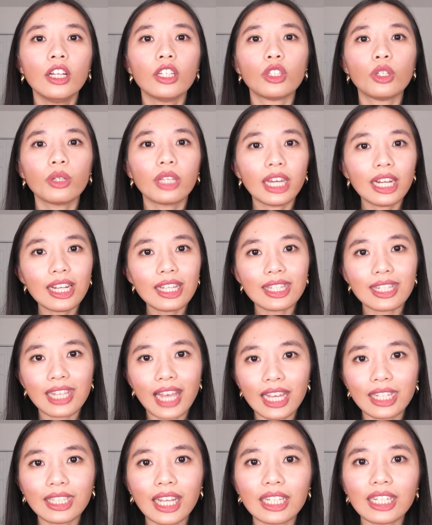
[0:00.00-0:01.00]
you get a
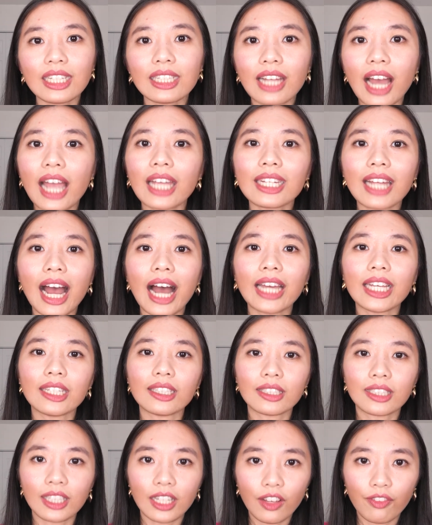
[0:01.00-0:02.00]
ten ninety-nine I N
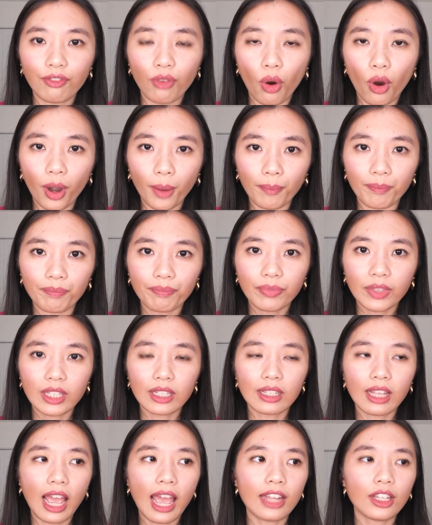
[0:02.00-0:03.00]
T form,
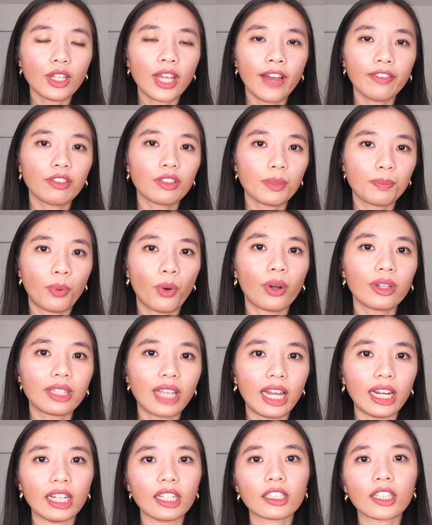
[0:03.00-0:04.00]
and you have to report
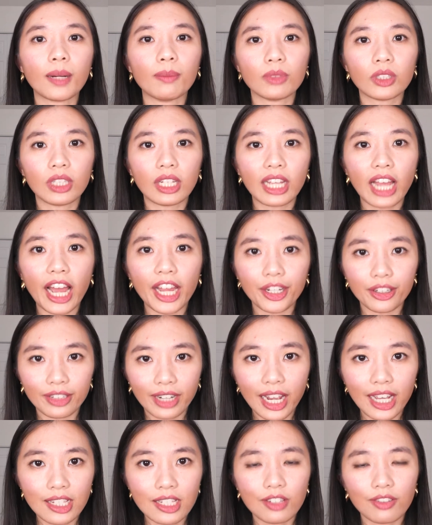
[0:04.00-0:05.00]
that income to the I R
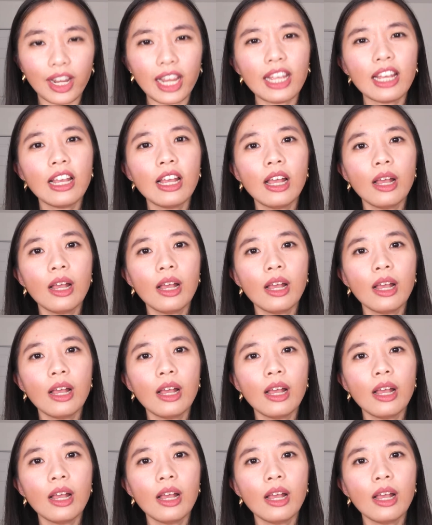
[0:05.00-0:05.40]
S, right?